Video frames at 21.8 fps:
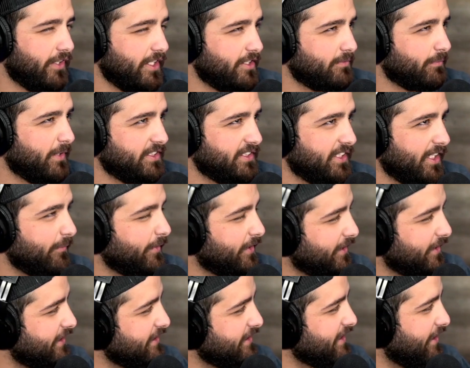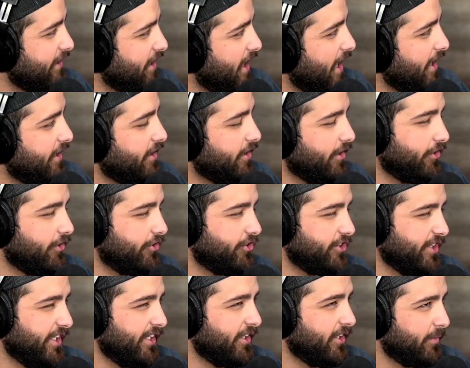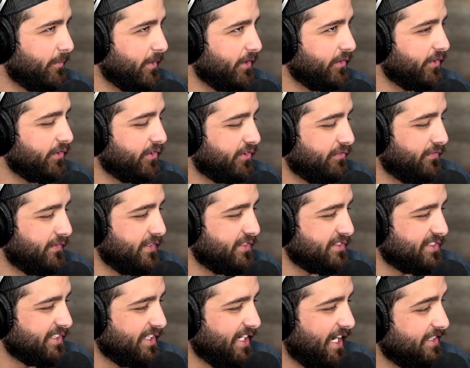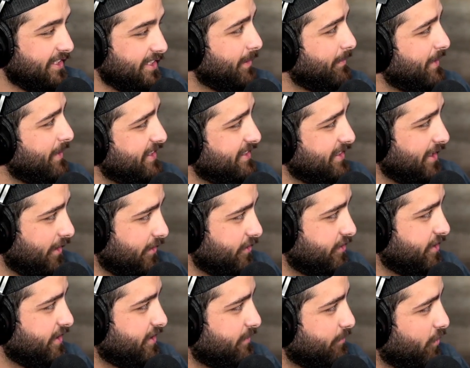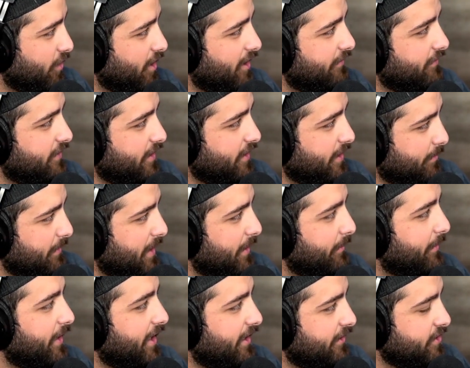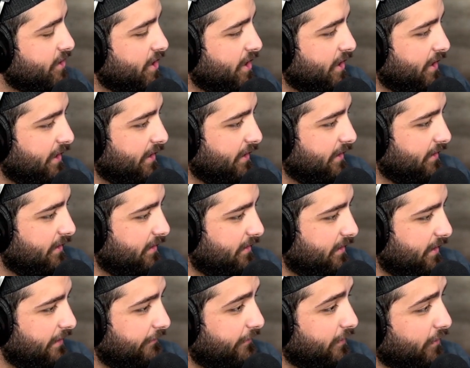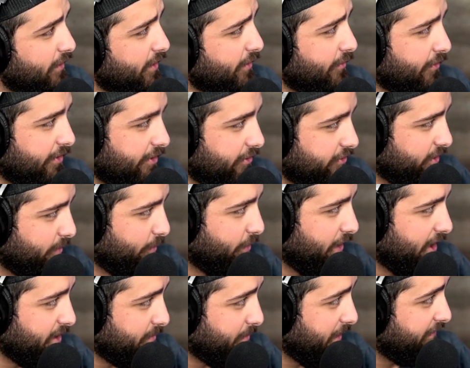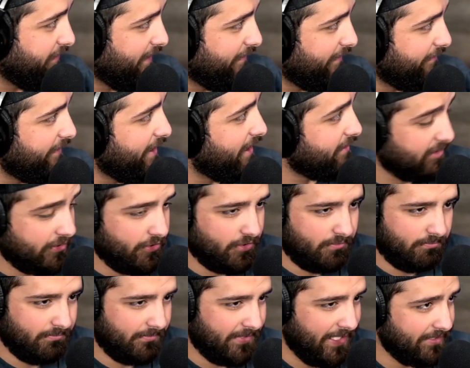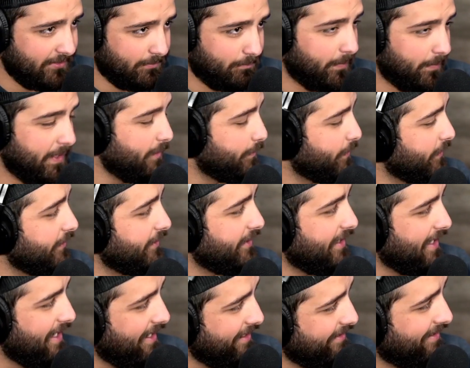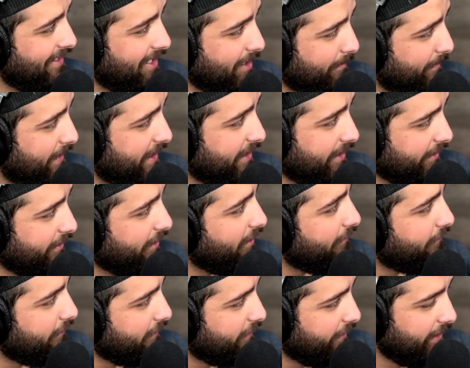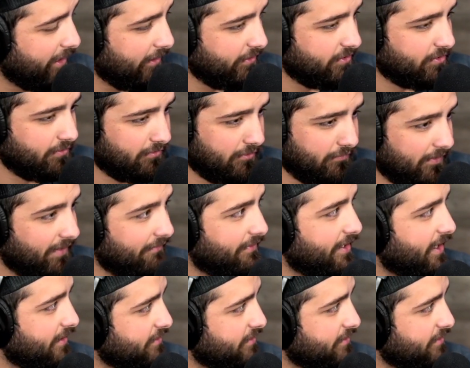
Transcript: my statement because I can understand how it can be a little confusing. I tell my sellers this more often than my buyers. If you're only reducing price by $5,000, that's people are not making an offer on your house over $5,000.